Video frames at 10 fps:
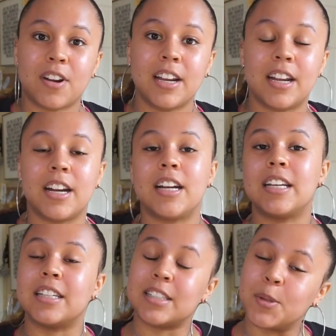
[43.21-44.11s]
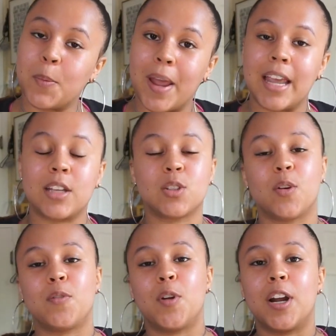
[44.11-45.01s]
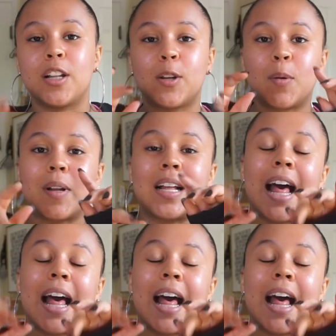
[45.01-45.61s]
right here. He is awake, so if you hear little